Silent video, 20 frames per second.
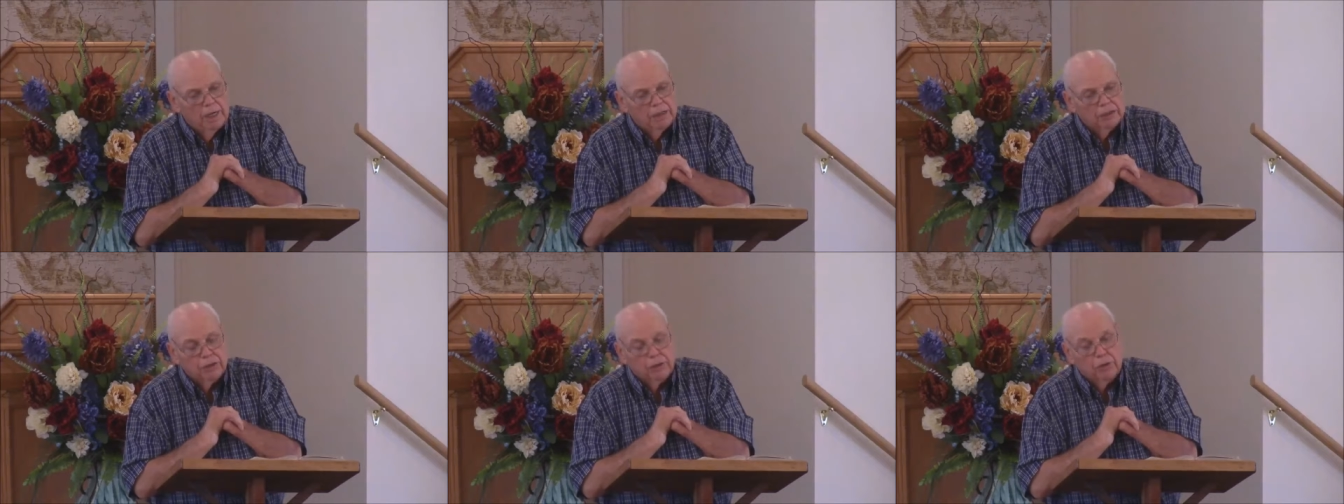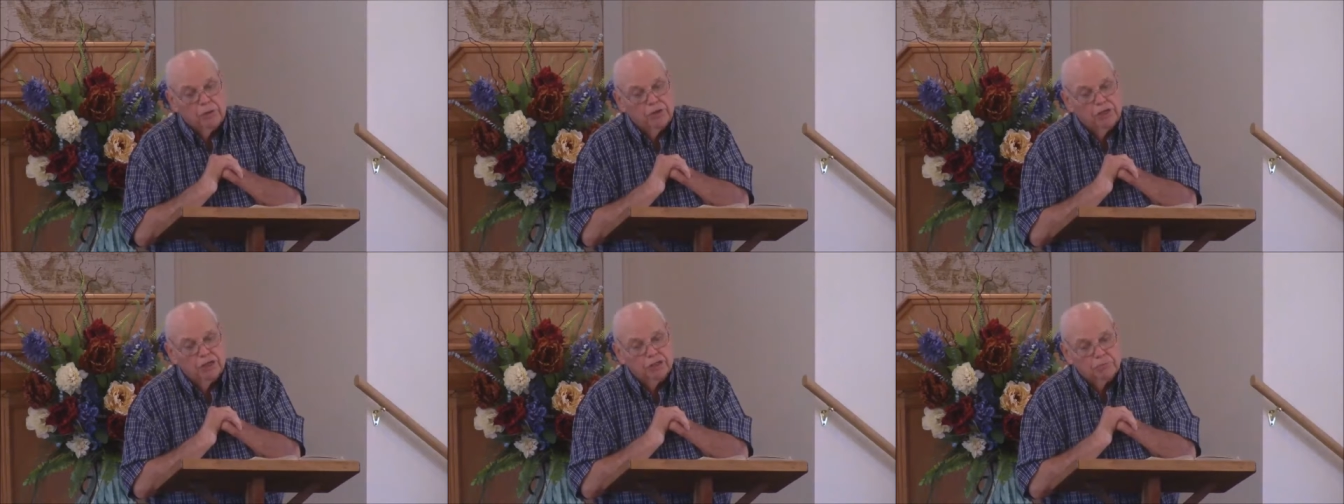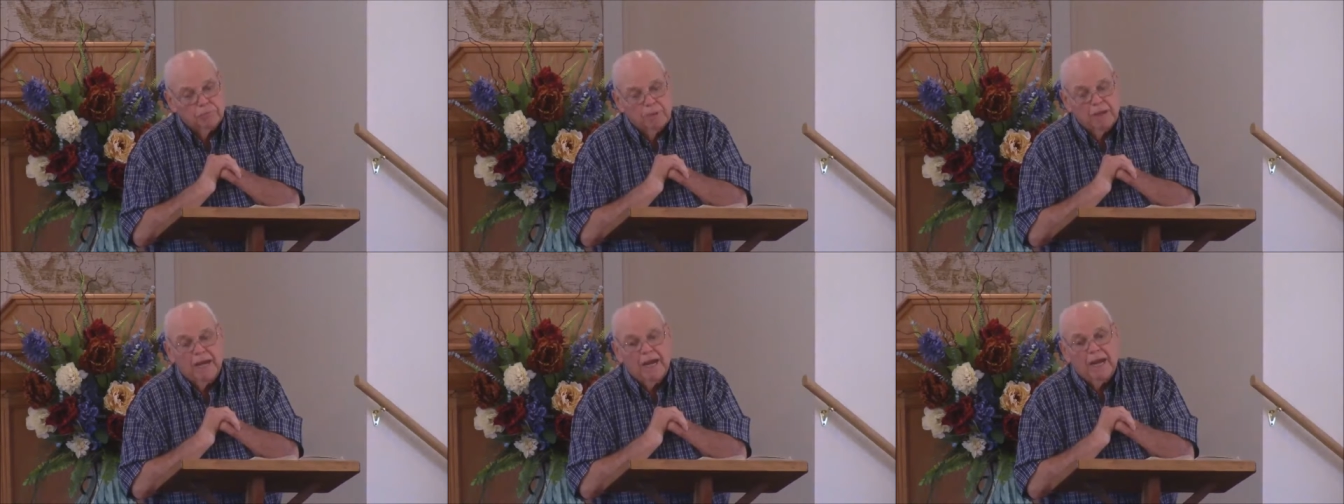turn His
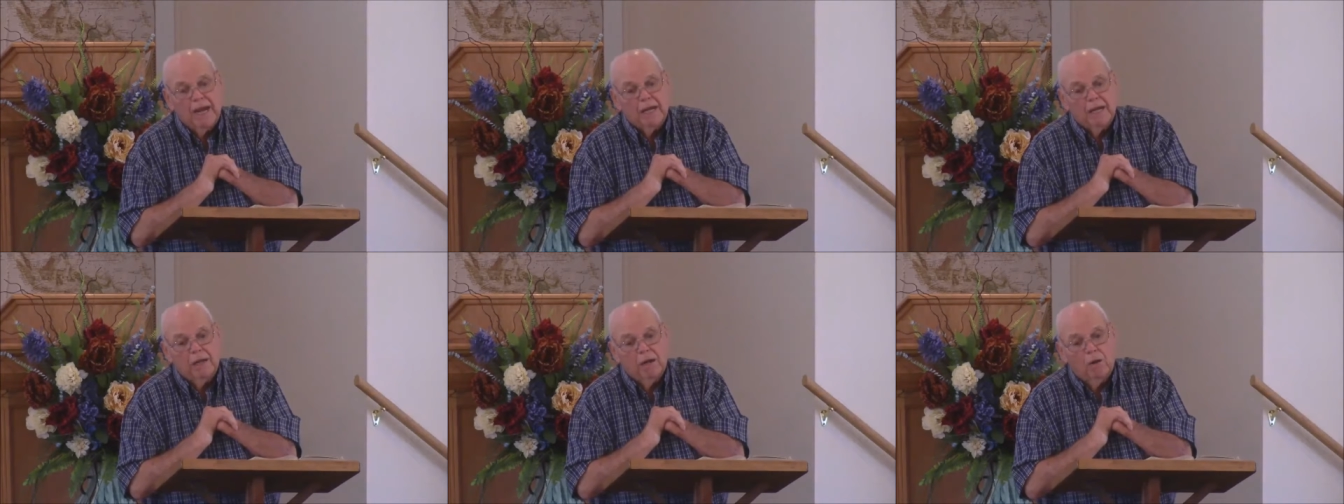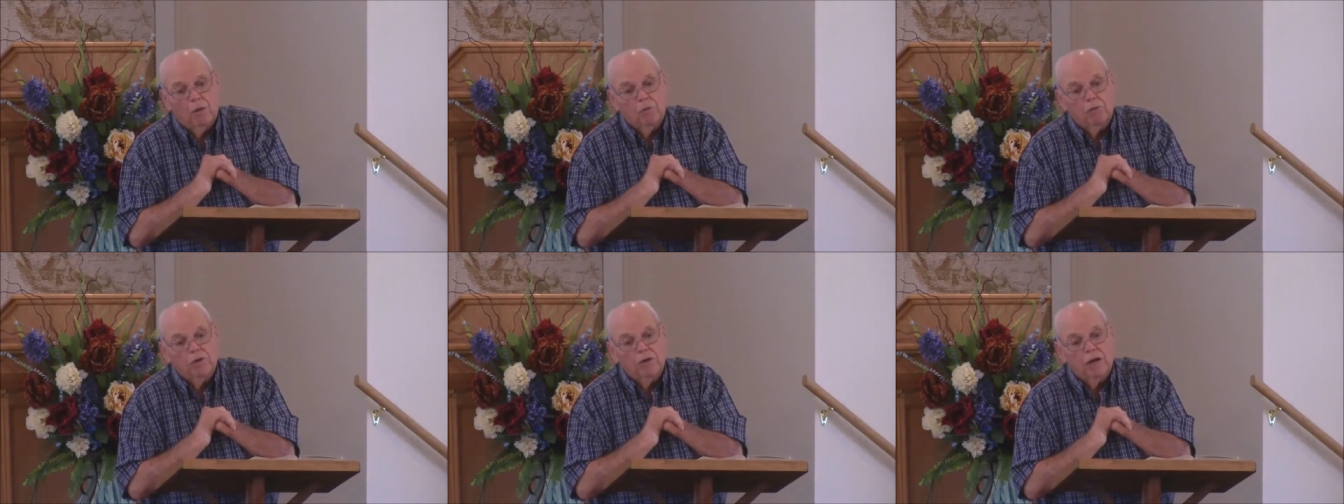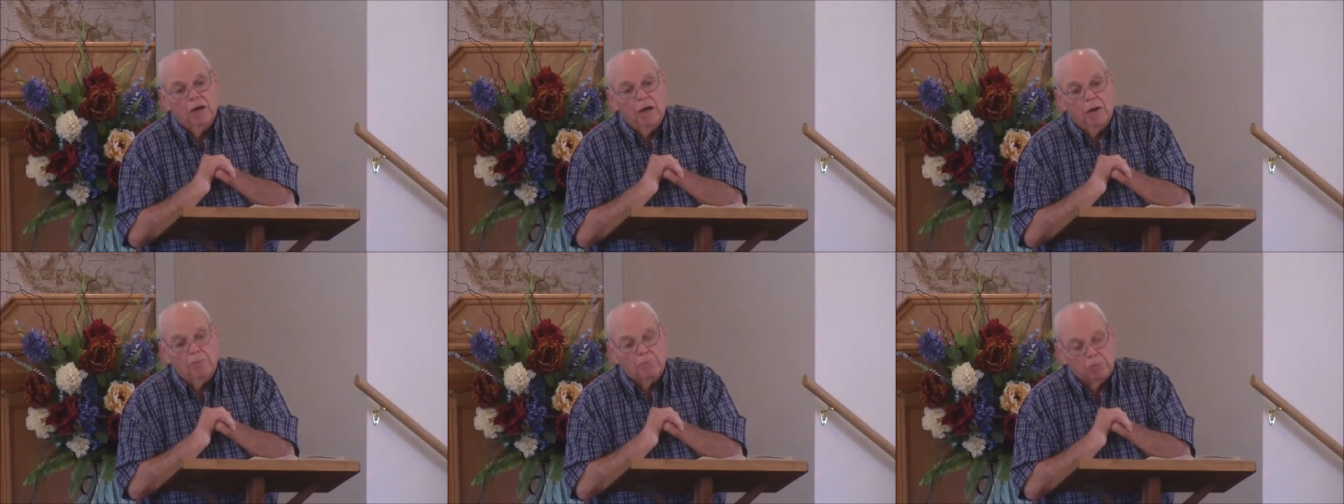back on
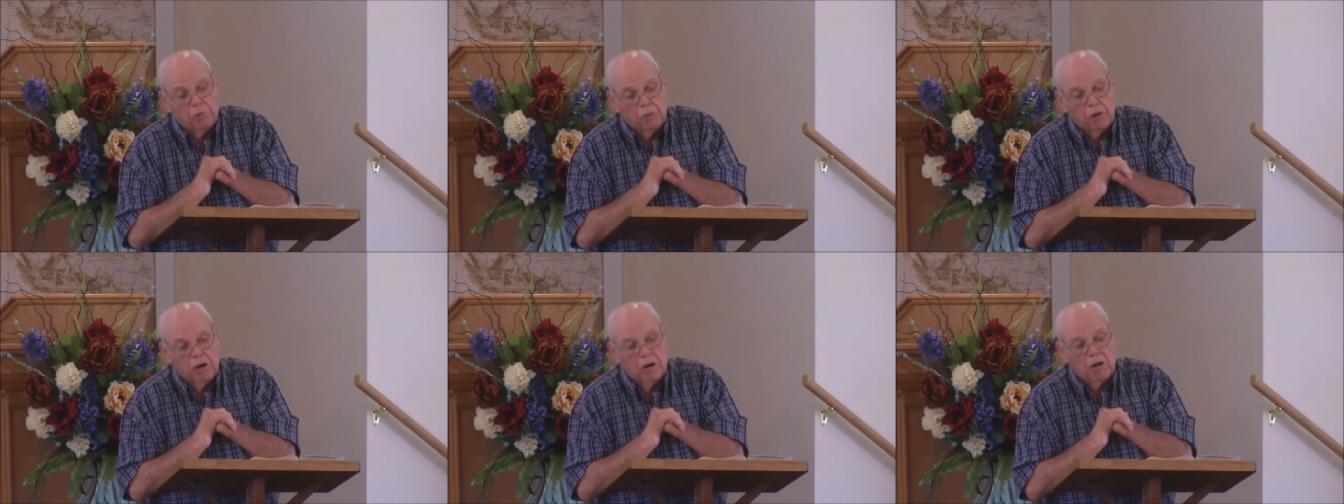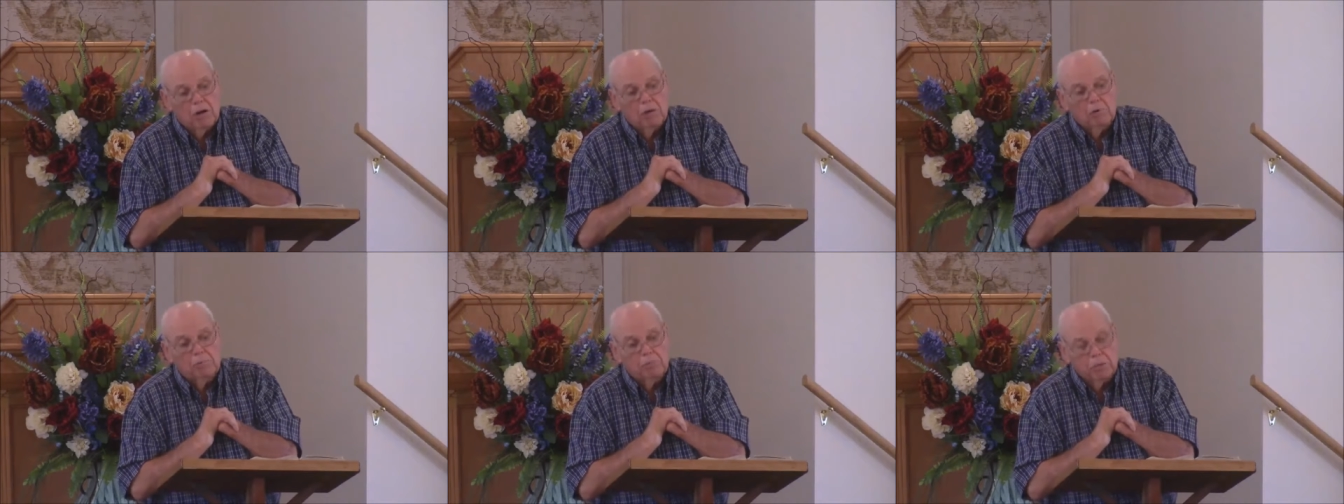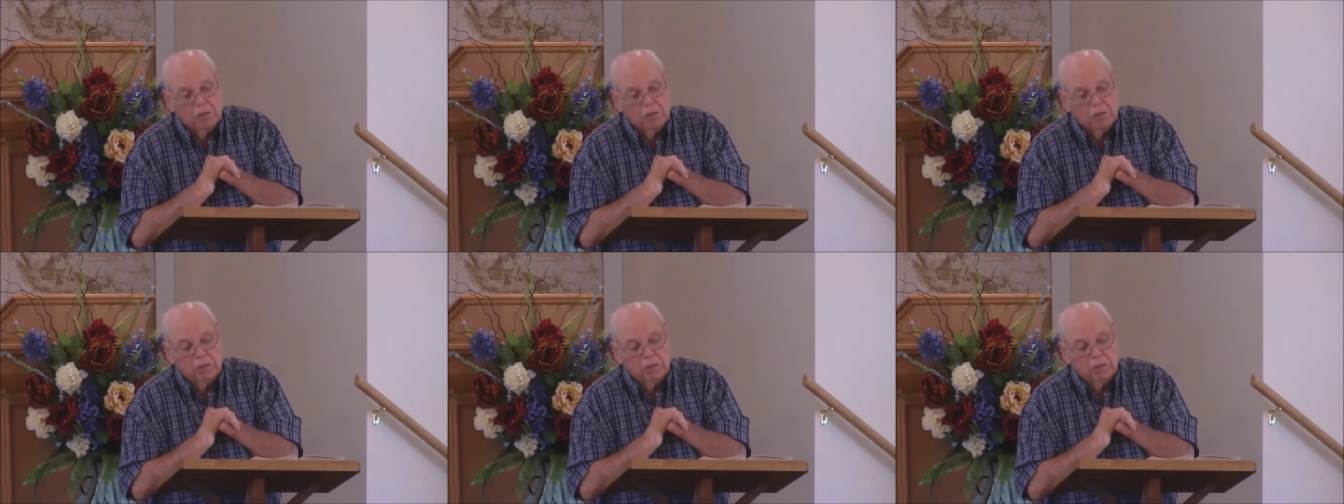a prayer,